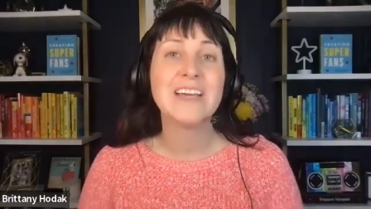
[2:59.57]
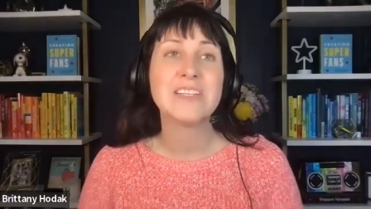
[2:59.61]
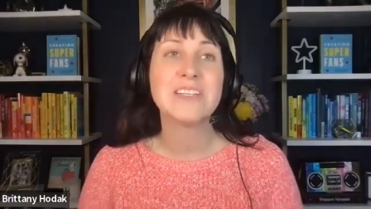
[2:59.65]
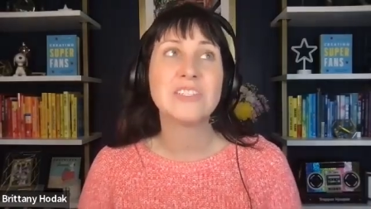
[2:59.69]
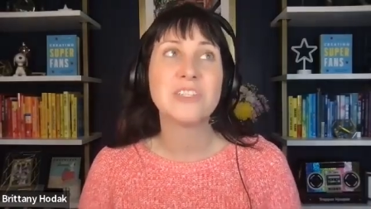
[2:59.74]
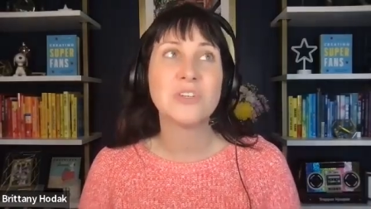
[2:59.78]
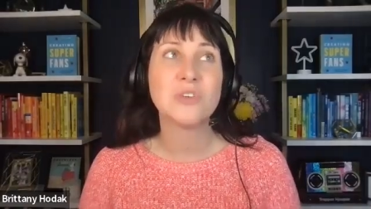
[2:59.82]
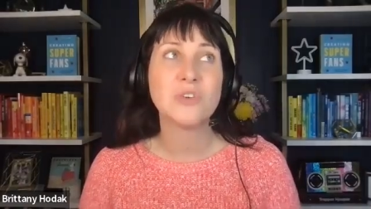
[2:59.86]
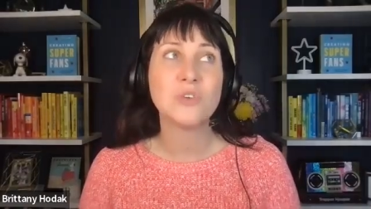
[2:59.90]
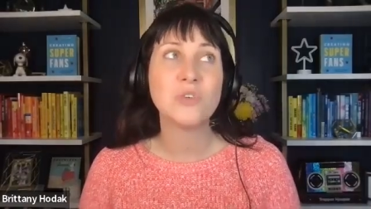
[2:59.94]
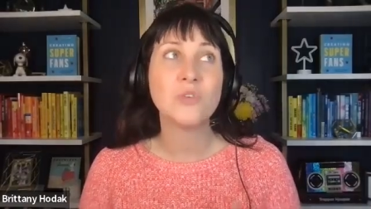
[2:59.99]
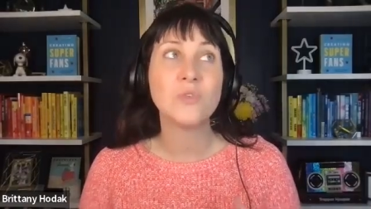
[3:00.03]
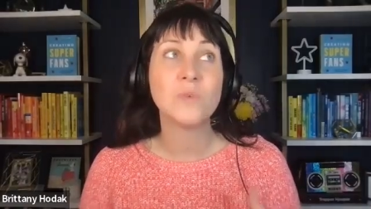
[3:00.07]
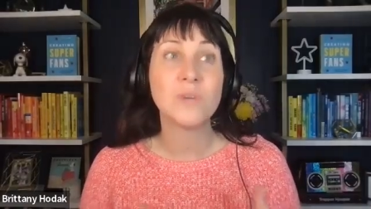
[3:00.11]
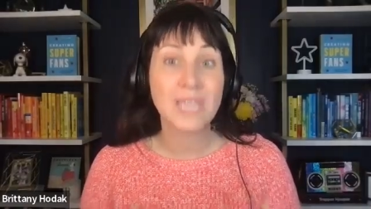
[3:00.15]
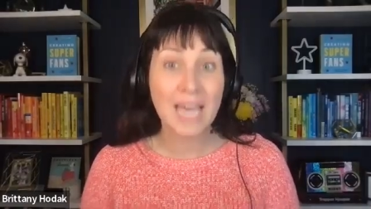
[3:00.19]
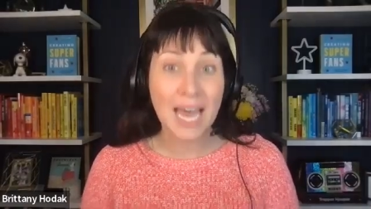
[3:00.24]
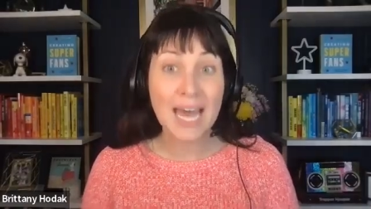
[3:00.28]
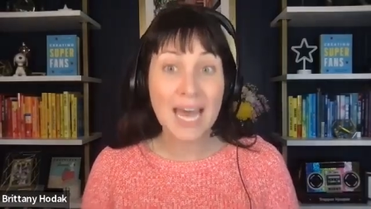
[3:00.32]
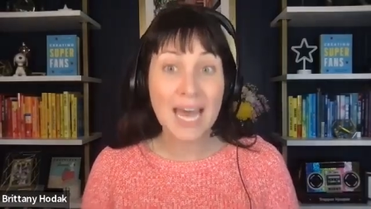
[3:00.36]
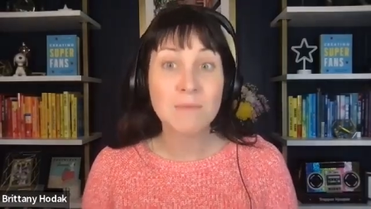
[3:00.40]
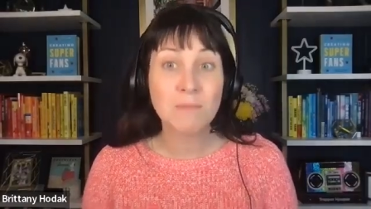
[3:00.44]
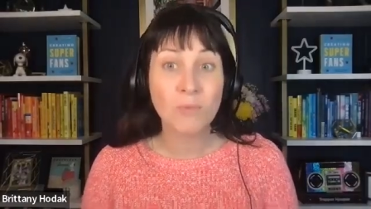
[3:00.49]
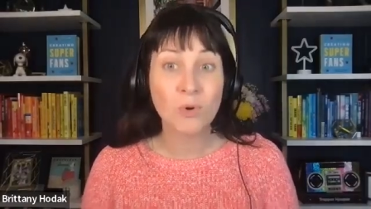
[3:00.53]
to
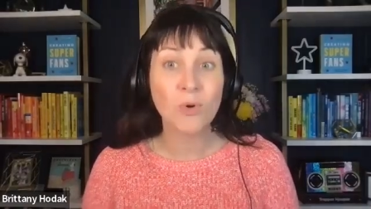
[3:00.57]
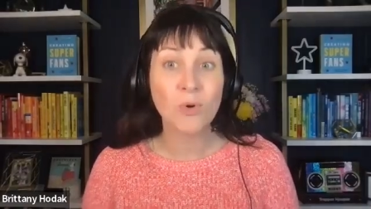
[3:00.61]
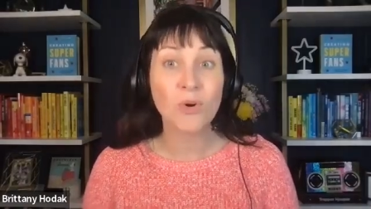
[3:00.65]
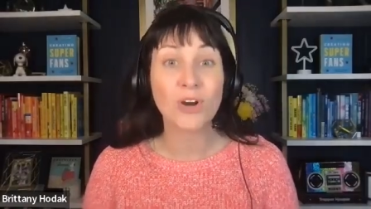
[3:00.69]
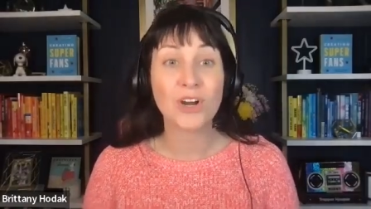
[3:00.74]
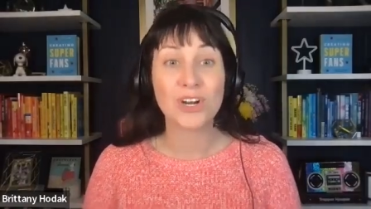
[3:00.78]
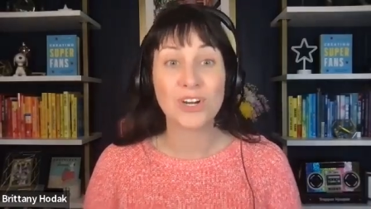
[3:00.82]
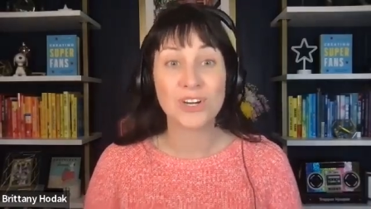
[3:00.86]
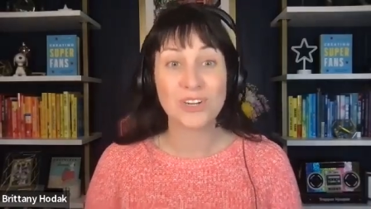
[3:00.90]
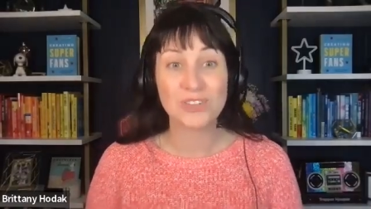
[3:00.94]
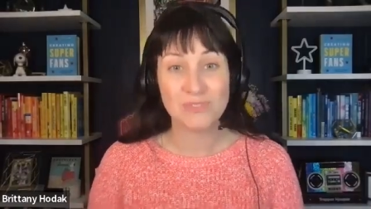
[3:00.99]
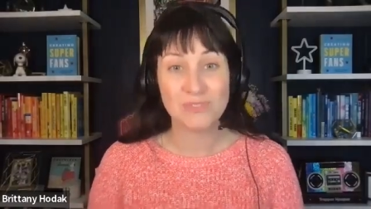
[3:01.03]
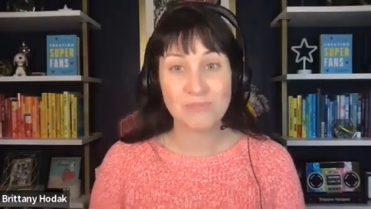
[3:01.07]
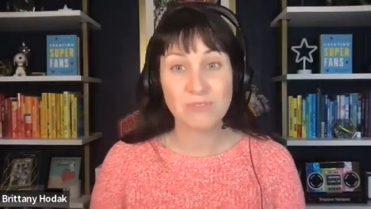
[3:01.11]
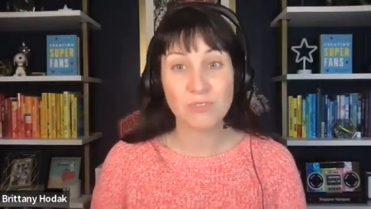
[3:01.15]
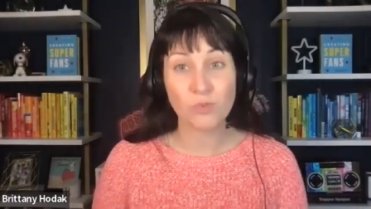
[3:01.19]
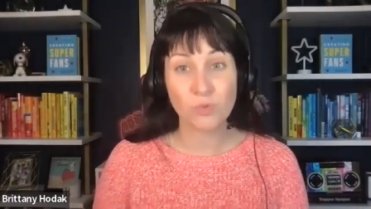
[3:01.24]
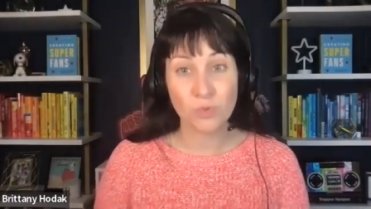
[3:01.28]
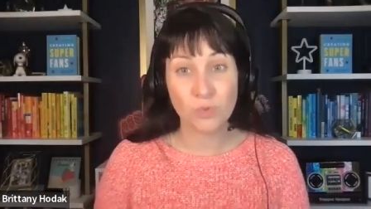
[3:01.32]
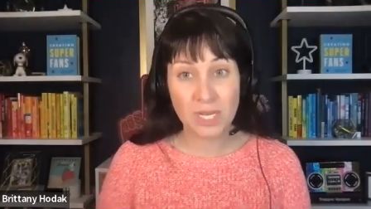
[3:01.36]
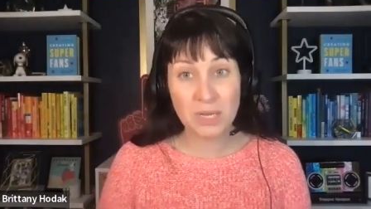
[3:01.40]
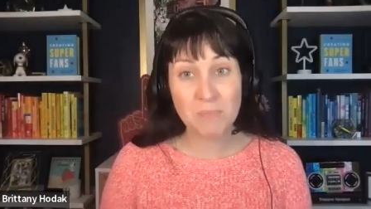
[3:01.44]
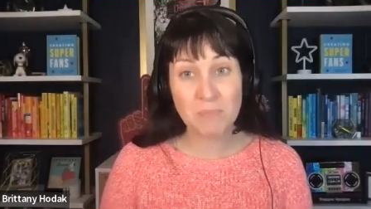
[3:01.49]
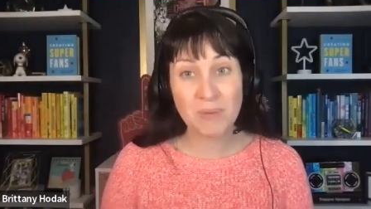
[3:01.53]
get more
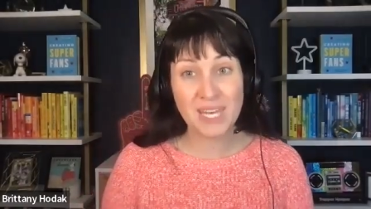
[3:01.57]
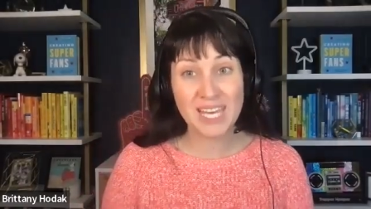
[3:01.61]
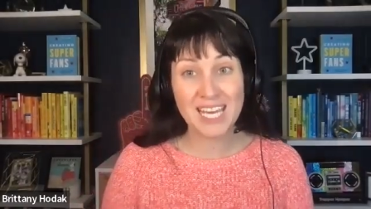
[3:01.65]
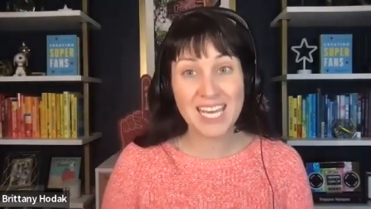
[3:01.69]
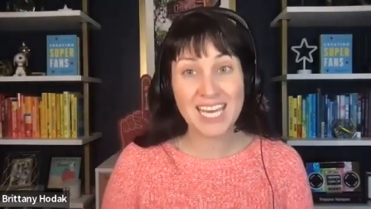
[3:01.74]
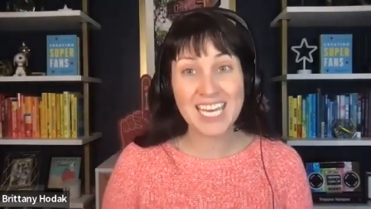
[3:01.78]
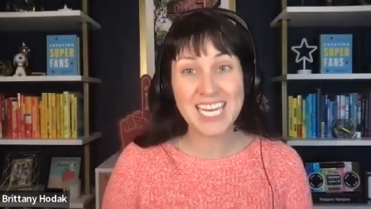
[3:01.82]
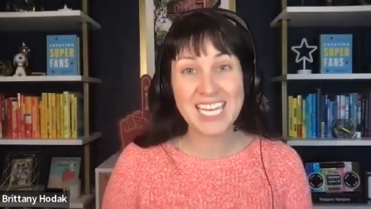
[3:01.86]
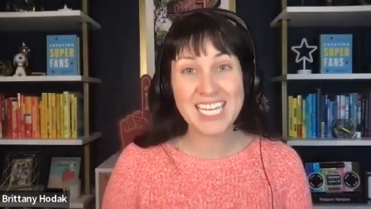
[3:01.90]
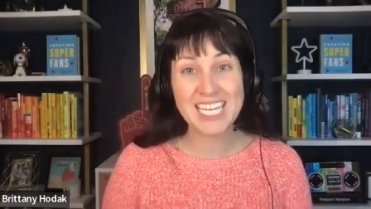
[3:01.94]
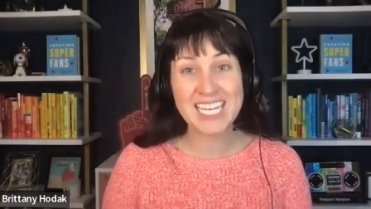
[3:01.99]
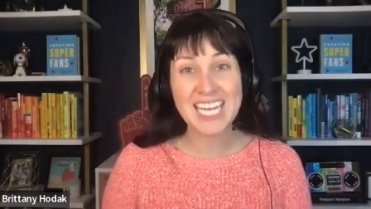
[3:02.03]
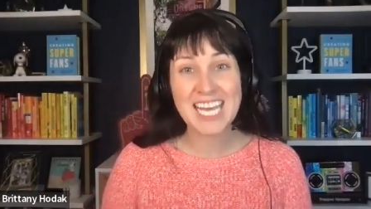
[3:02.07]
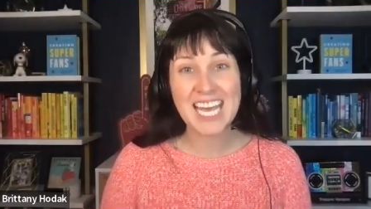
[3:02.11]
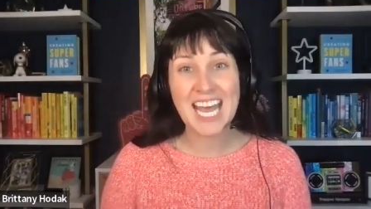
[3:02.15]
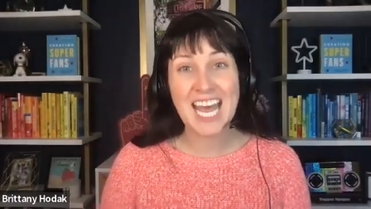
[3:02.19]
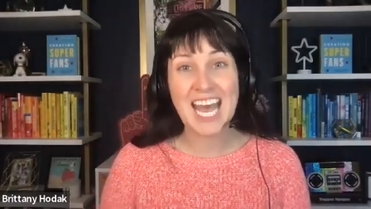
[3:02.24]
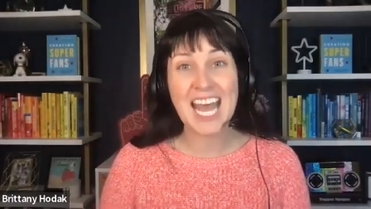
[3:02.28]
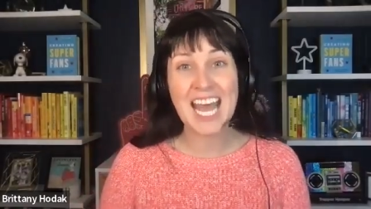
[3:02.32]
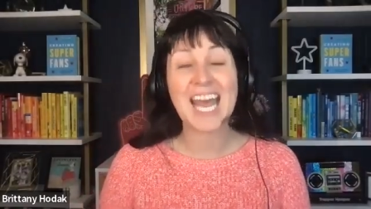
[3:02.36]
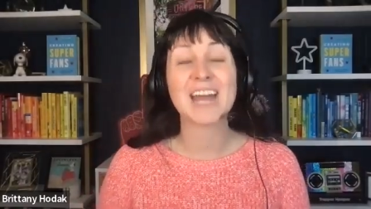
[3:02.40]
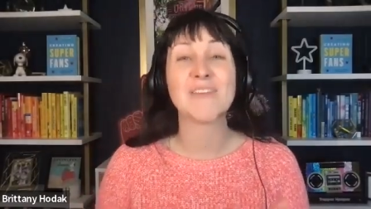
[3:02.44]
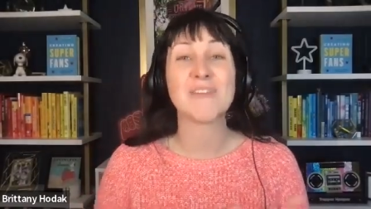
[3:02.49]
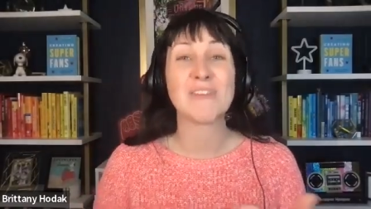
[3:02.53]
repeat
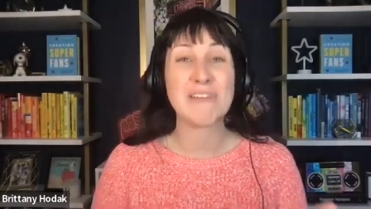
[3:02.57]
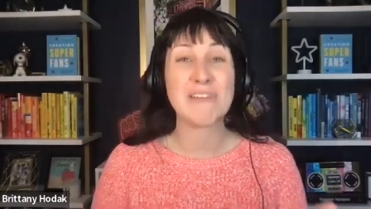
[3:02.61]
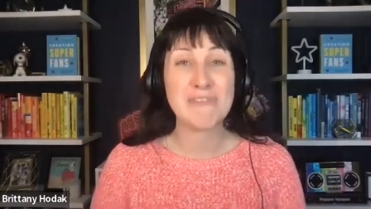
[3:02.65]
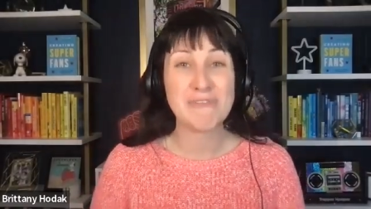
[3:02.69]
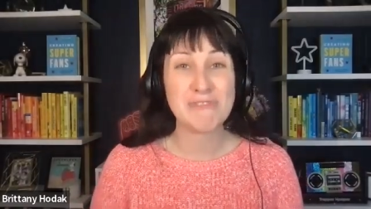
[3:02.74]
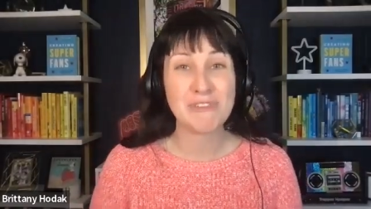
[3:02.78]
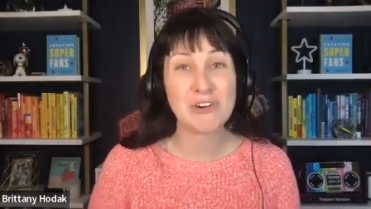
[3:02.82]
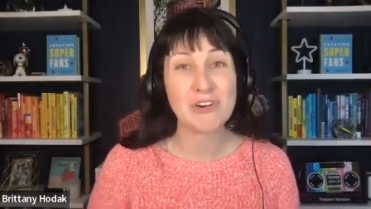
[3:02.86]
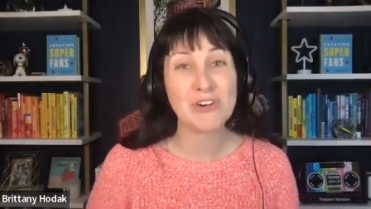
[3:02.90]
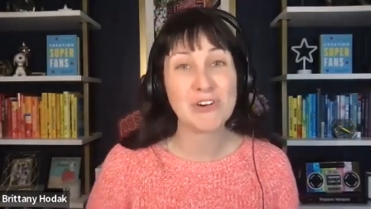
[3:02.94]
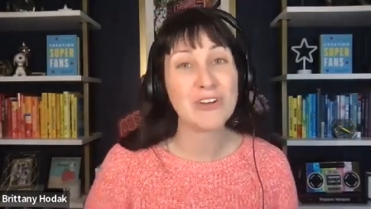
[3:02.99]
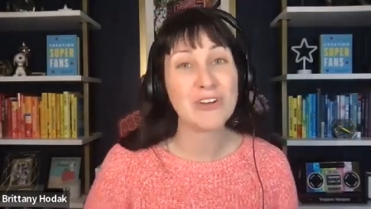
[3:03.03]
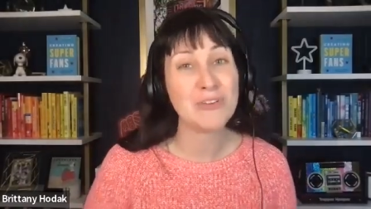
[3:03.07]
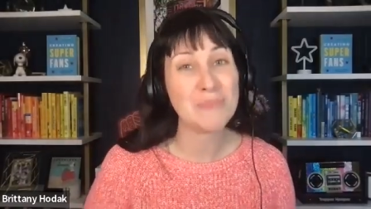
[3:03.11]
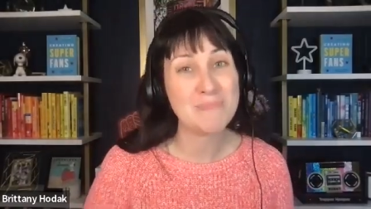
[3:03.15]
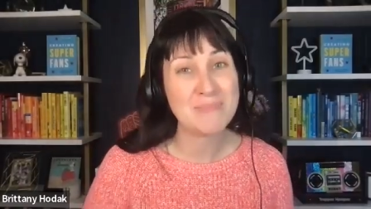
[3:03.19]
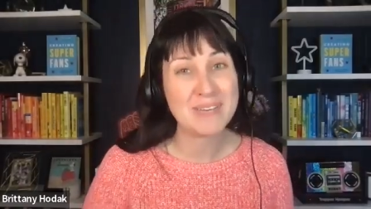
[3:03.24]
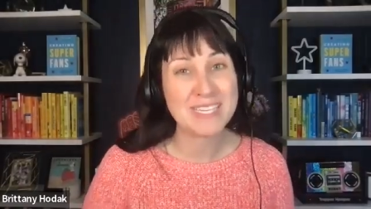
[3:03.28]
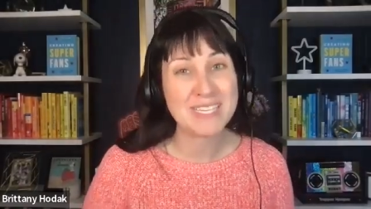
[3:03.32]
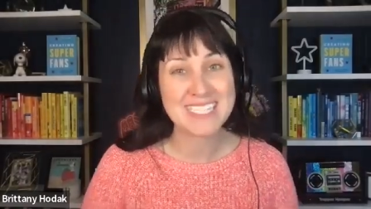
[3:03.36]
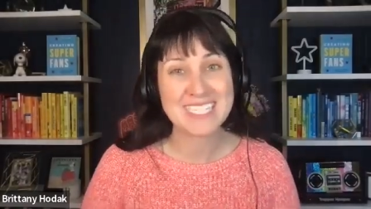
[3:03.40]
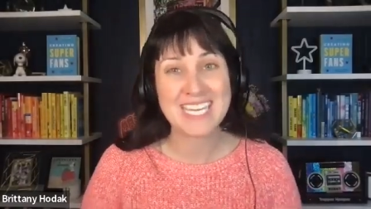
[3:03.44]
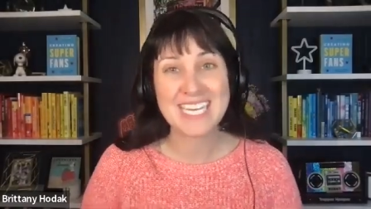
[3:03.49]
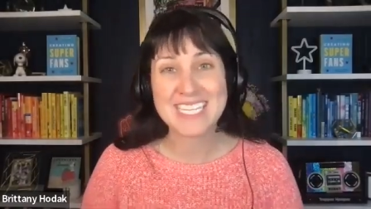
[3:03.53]
and referral
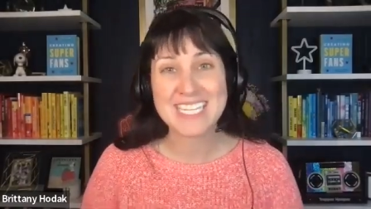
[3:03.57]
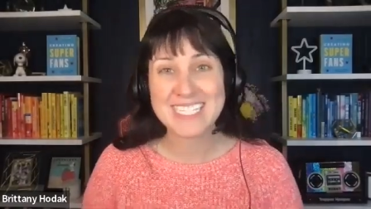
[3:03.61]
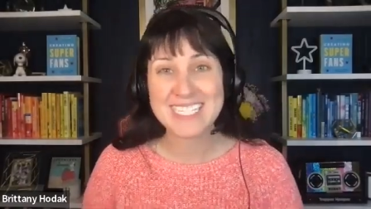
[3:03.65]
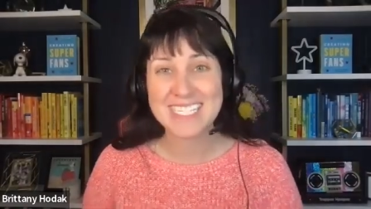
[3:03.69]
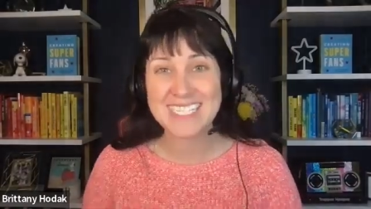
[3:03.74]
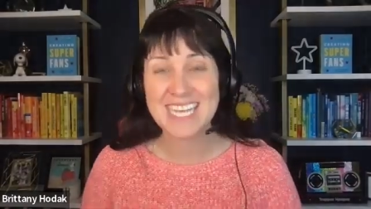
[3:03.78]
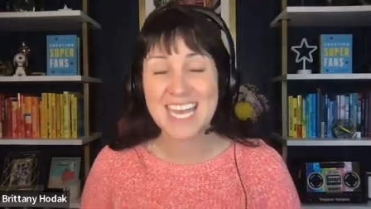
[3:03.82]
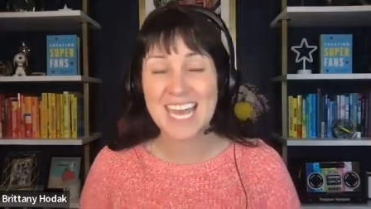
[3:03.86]
business.